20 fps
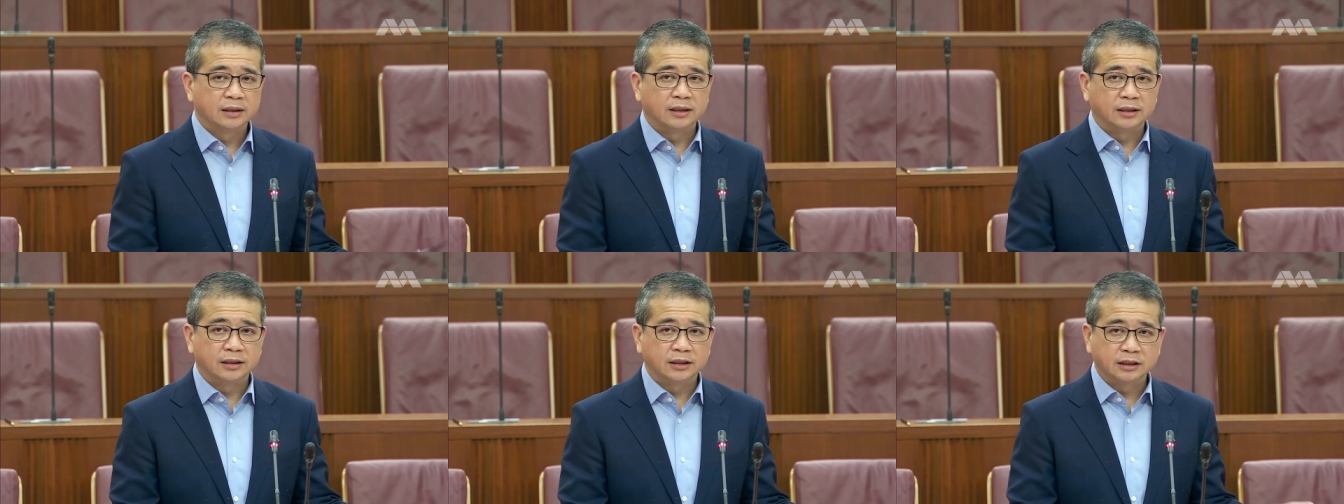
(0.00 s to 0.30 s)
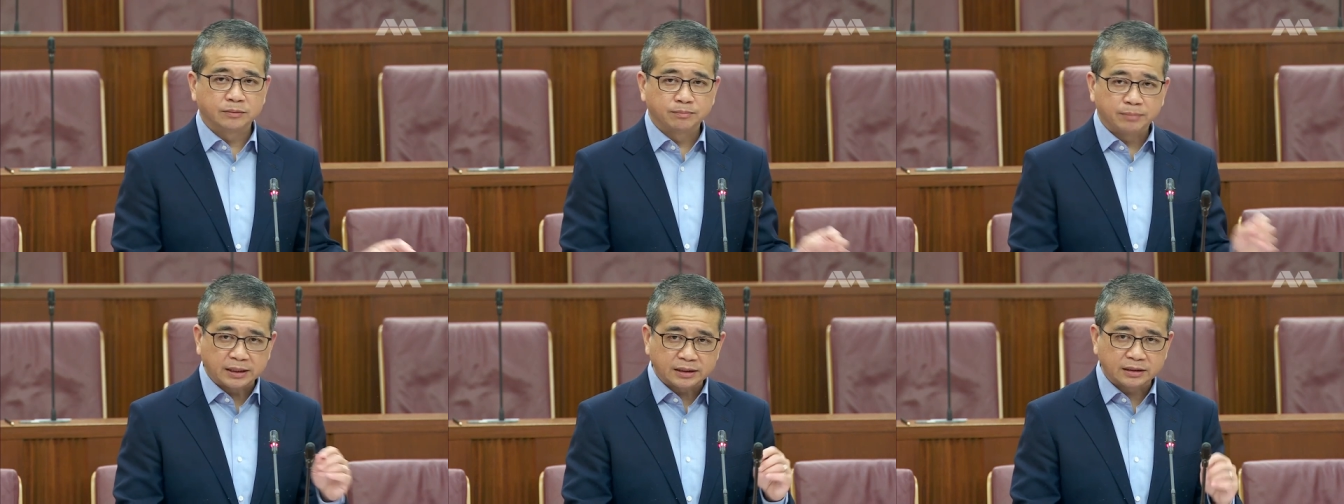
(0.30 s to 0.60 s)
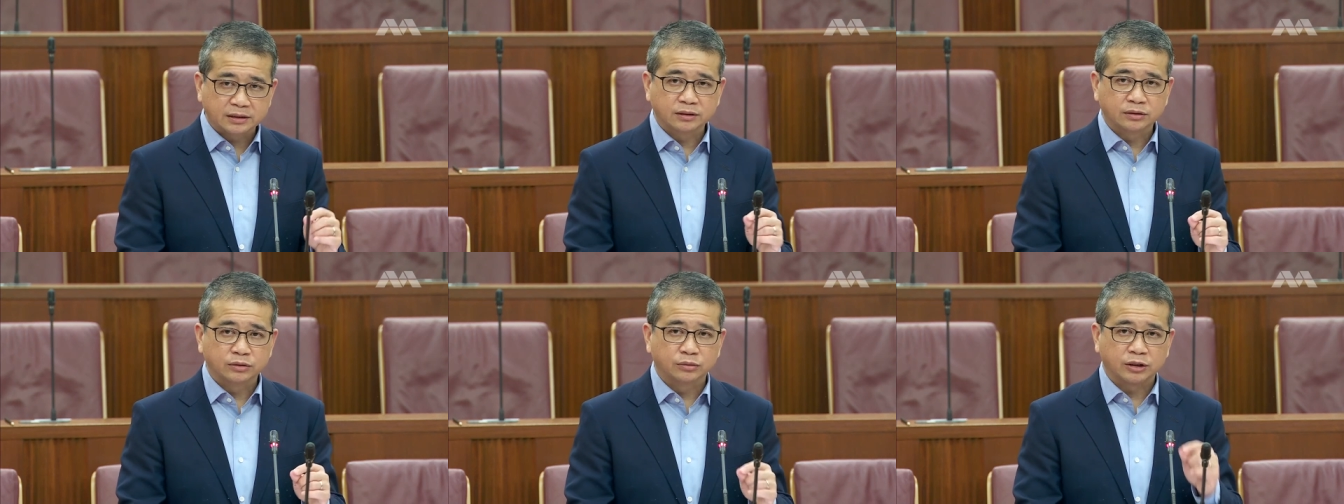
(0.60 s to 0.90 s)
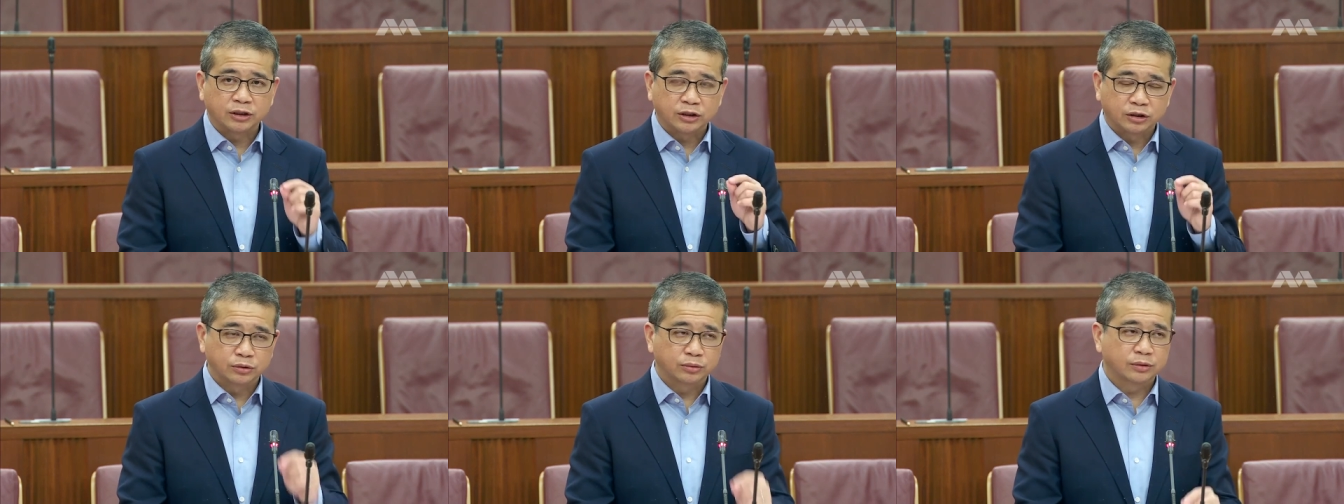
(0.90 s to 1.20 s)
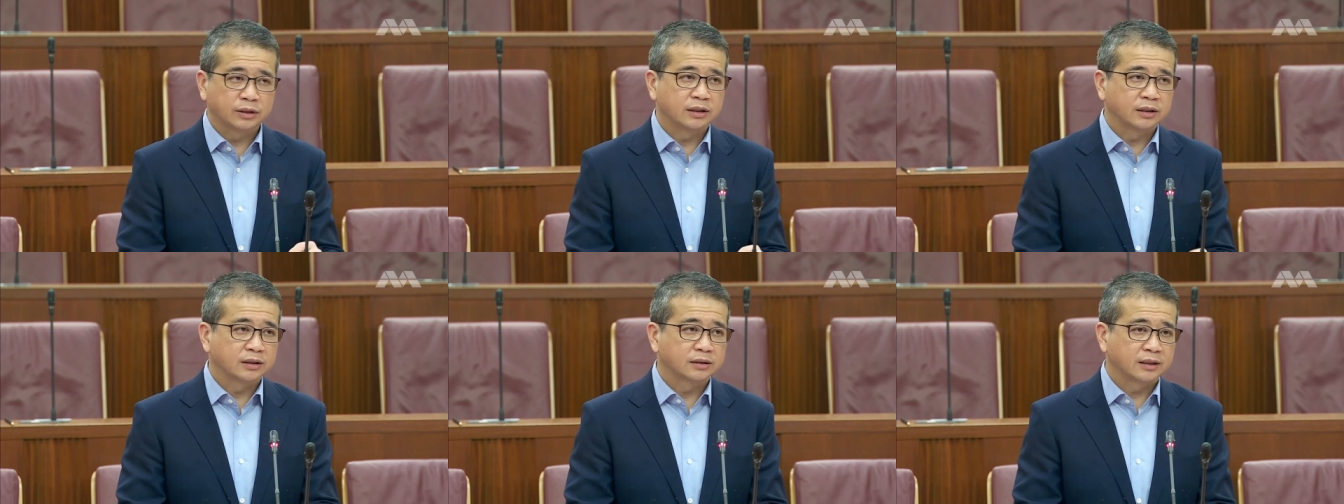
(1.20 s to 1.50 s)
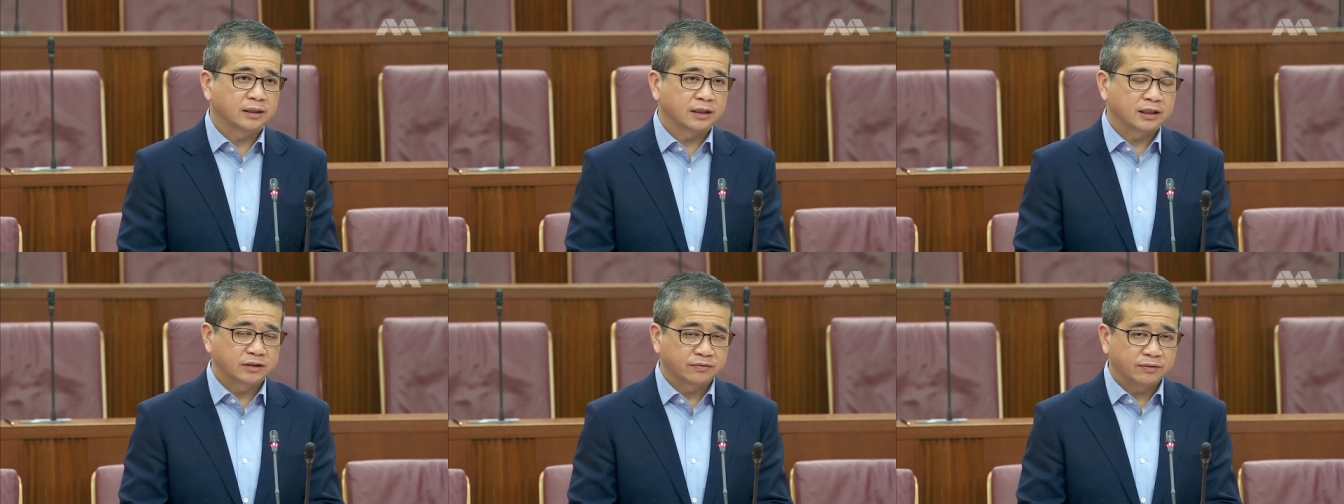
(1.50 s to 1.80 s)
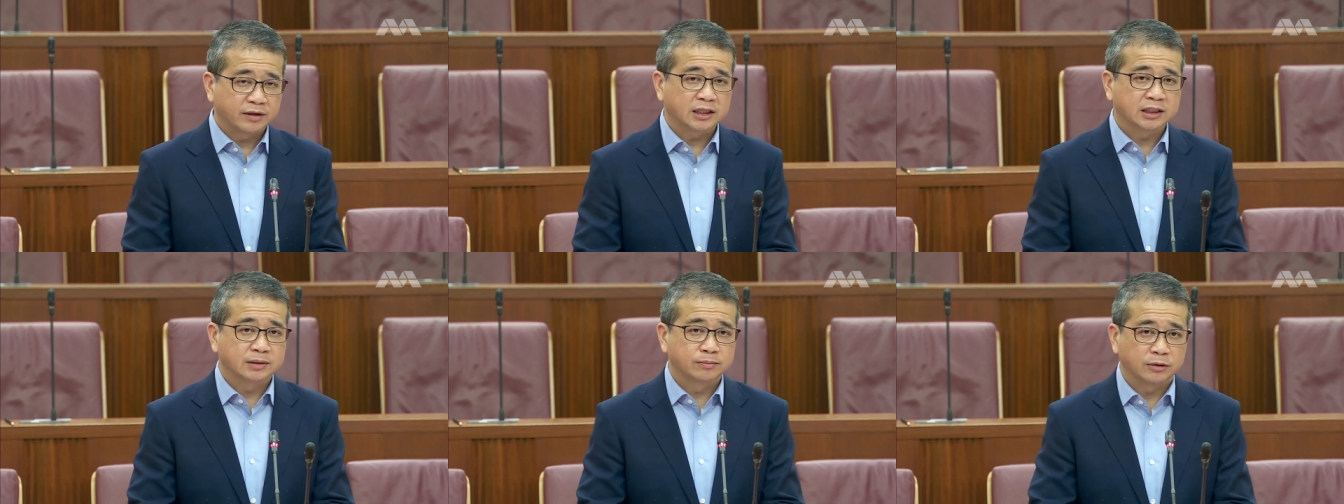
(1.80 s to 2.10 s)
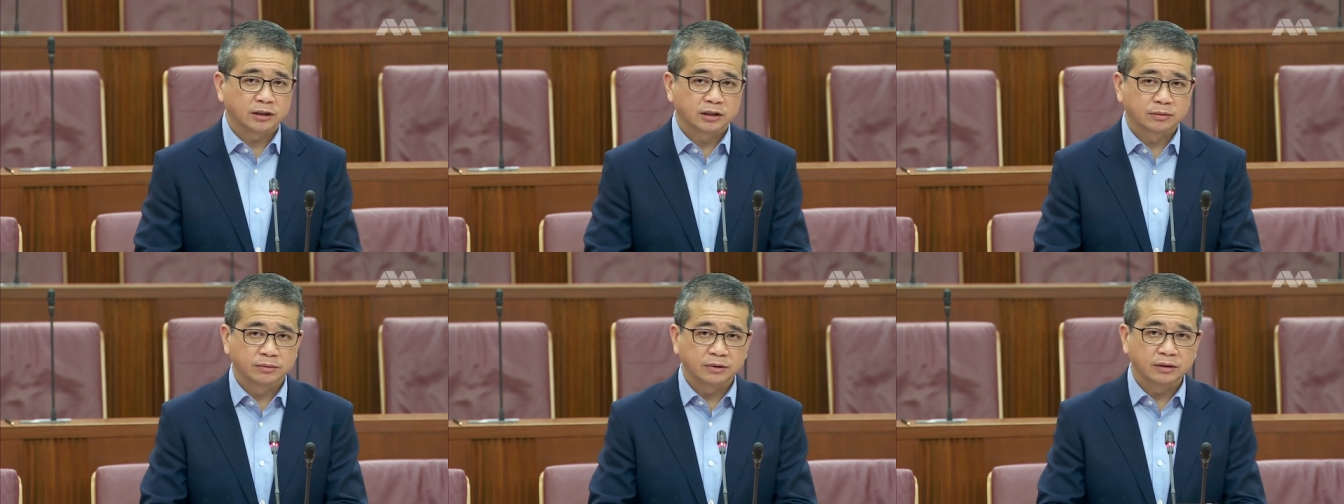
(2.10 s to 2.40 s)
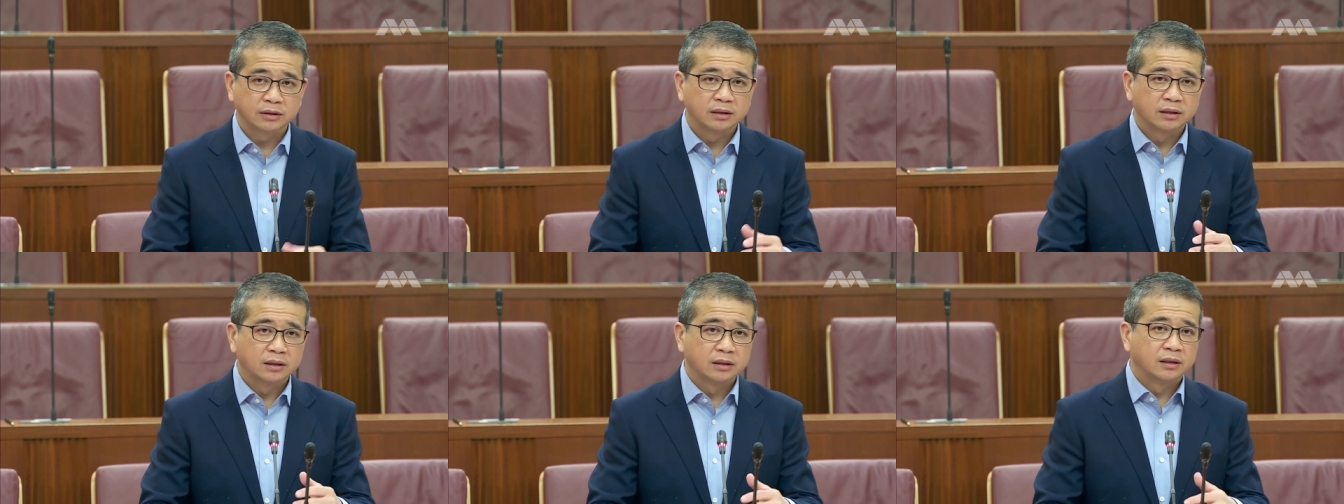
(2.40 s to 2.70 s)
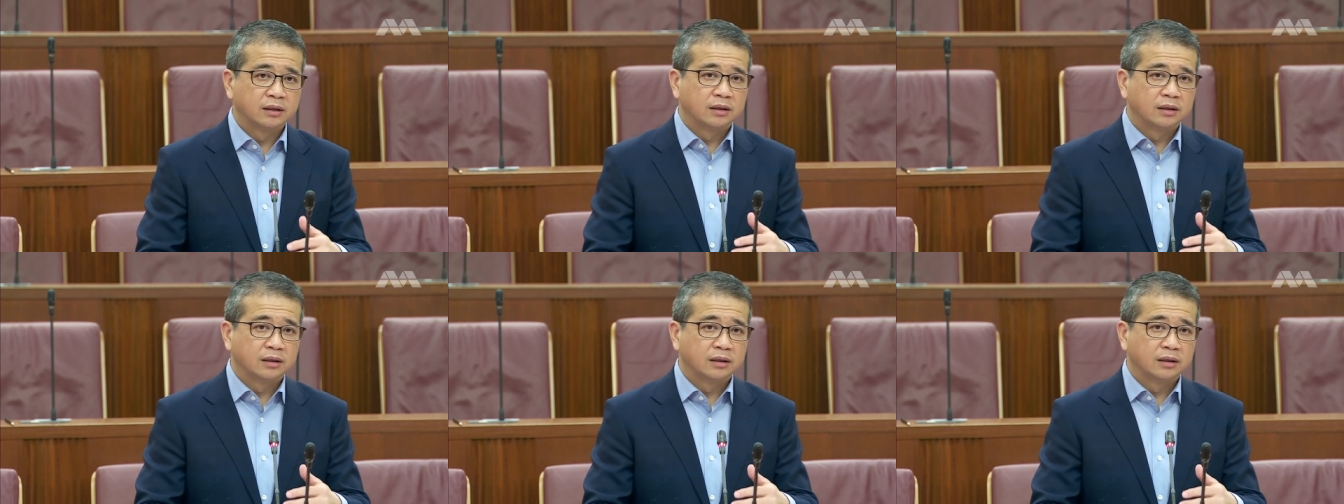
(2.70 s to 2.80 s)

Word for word: It is best to ensure that as far as possible,